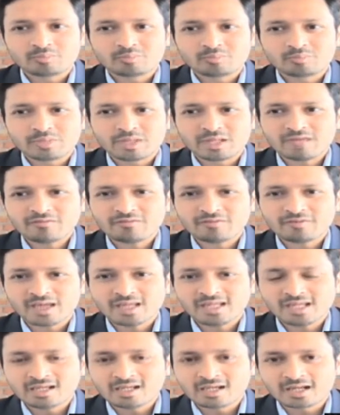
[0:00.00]
if
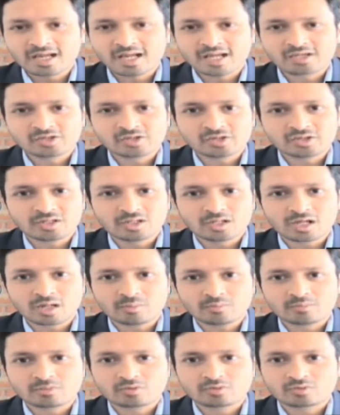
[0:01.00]
any correction
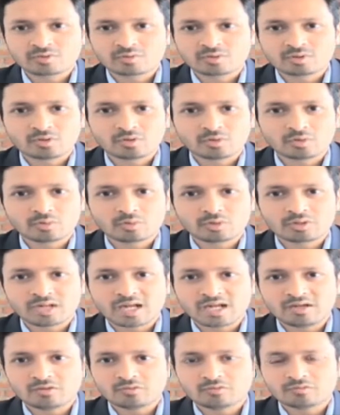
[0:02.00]
comes, a
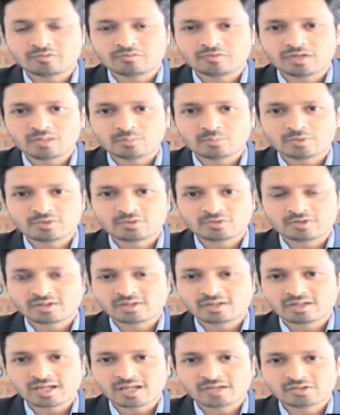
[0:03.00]
10 to 15%
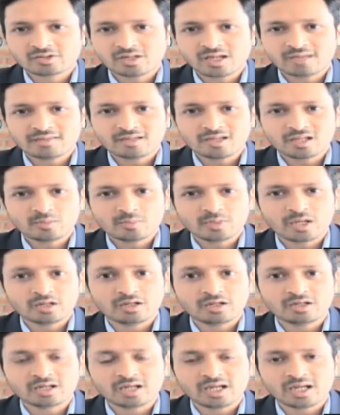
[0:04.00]
correction, I think it'll be a
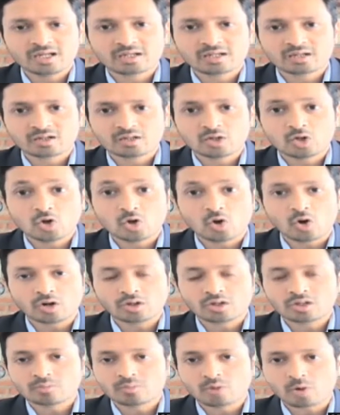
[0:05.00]
great
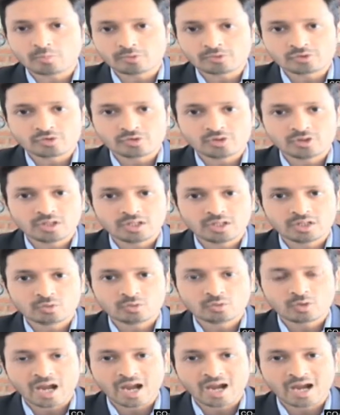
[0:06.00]
long-term opportunity
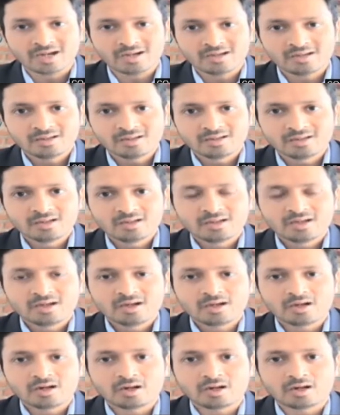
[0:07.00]
to add
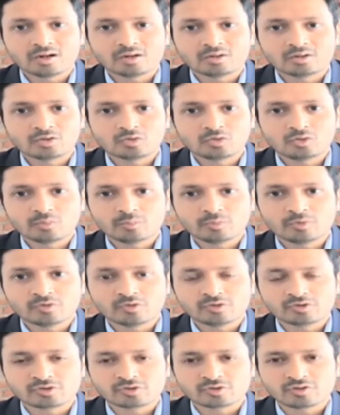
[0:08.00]
to the
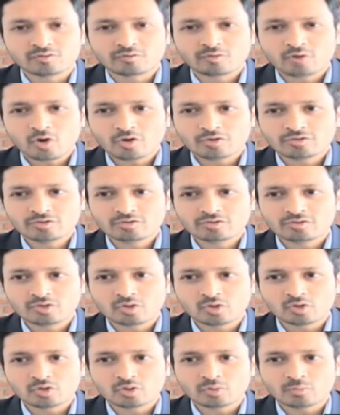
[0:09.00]
positions. Of course,
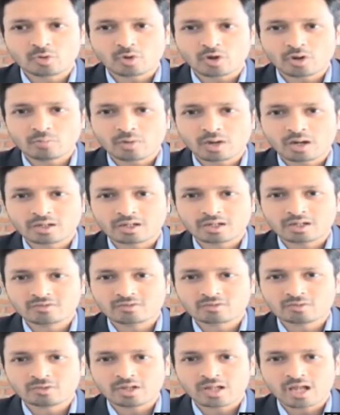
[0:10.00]
the broader markets
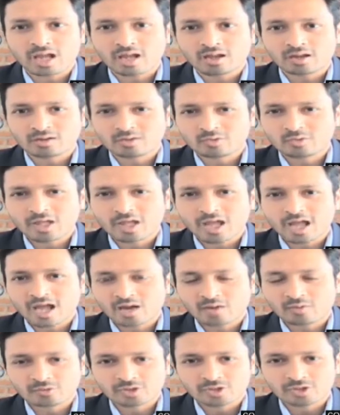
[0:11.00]
could
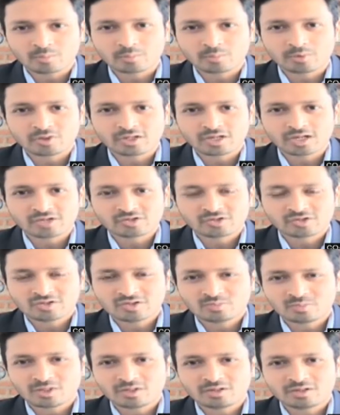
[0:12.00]
have sharper corrections,
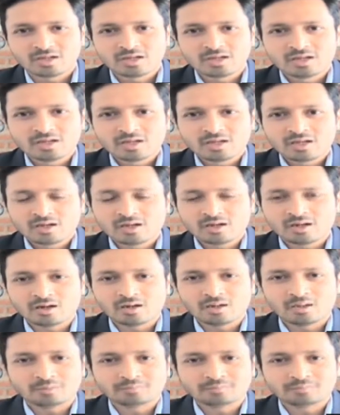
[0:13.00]
but uh,